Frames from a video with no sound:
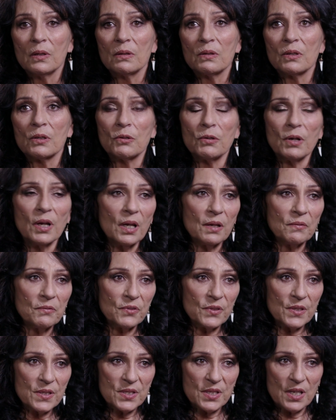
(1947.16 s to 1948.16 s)
The Crown,
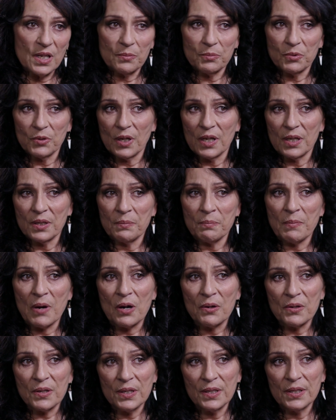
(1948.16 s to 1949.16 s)
for example, had a
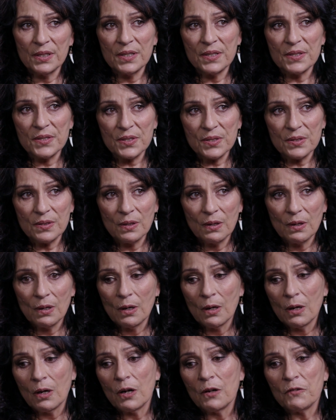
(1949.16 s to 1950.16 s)
Māori lease
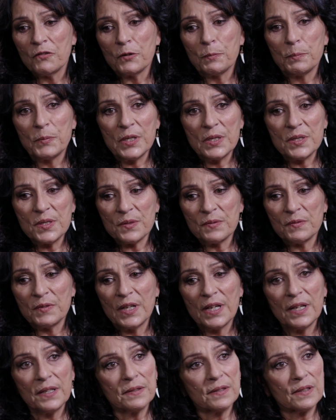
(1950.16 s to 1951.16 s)
over a piece of
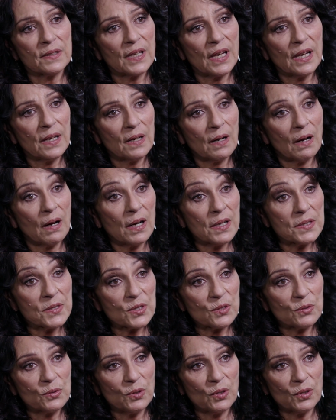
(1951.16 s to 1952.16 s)
land that they had a high
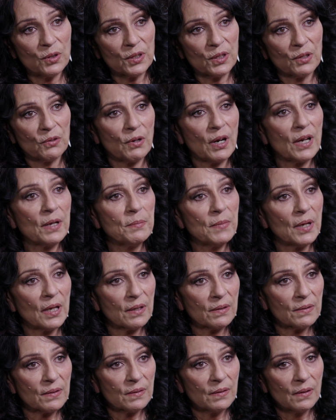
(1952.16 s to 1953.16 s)
school on in
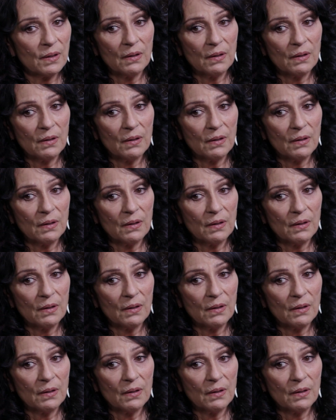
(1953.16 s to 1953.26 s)
Greymouth,